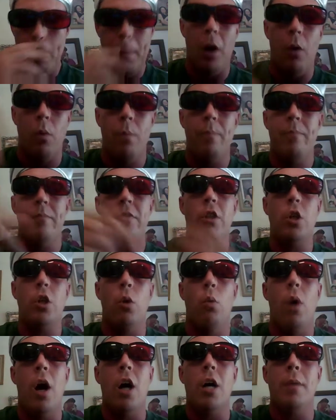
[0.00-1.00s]
But
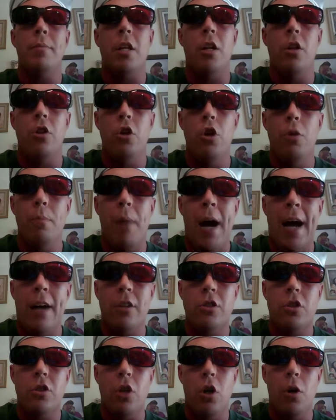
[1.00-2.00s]
welcome to the new
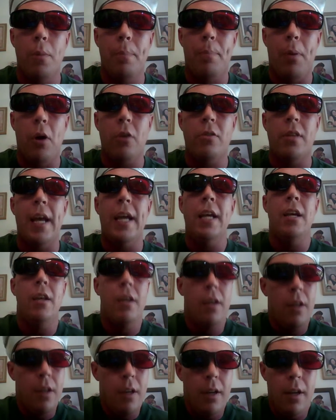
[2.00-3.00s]
milestone birthday.
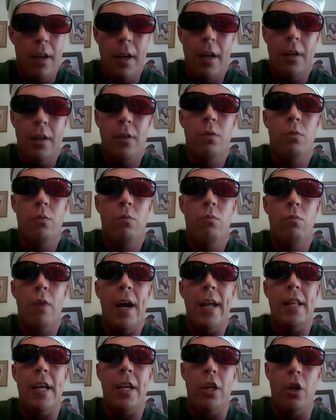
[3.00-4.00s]

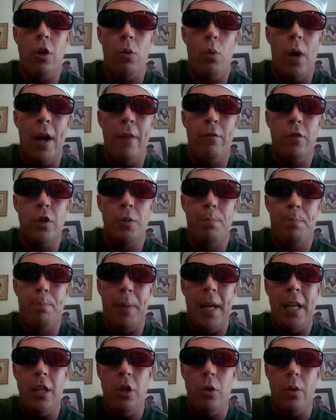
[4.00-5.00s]
Read that your wife was
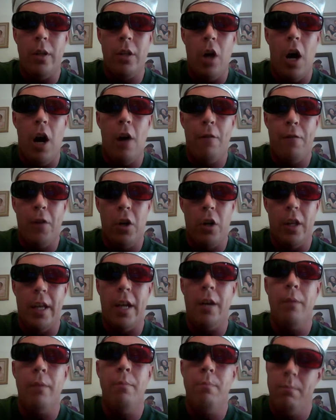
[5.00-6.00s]
beating you in golf
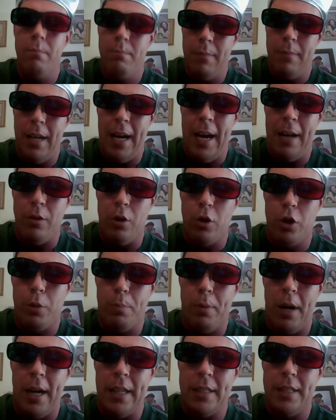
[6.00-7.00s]
earlier. Ah, no
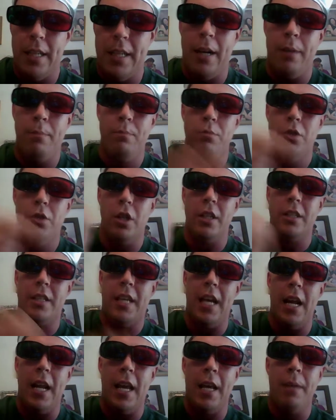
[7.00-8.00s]
surprise there. Just
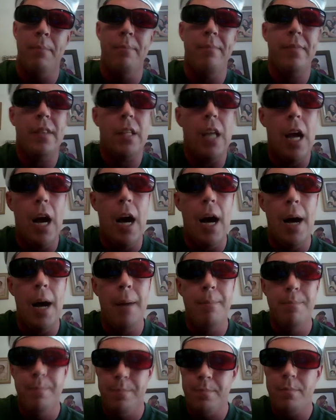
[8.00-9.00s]
kidding.
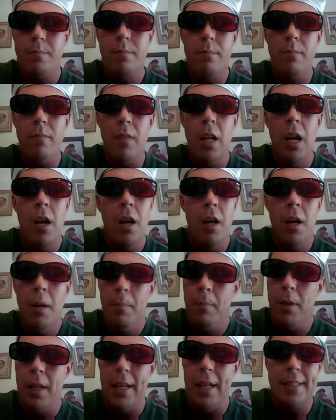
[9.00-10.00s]
Um...
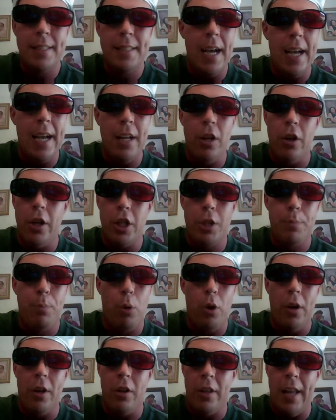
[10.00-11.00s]
Melissa, I know you're
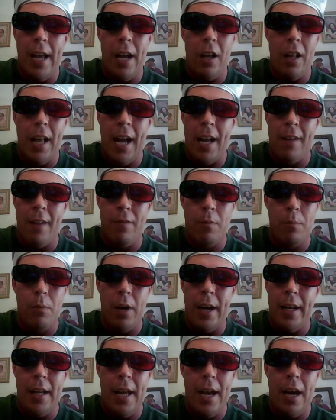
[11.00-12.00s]
spoiling the hell out of him
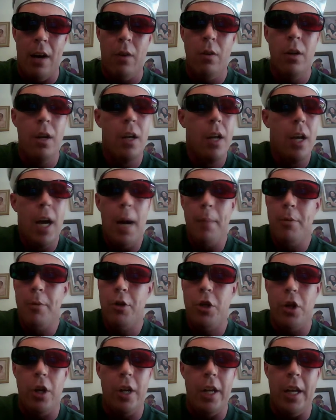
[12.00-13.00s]
right now. I'm
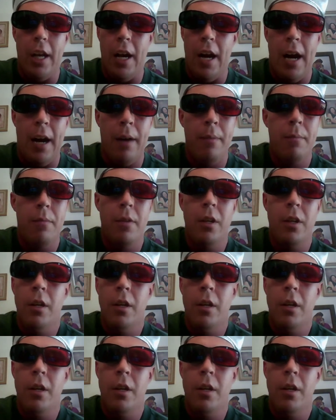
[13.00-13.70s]
sure you are.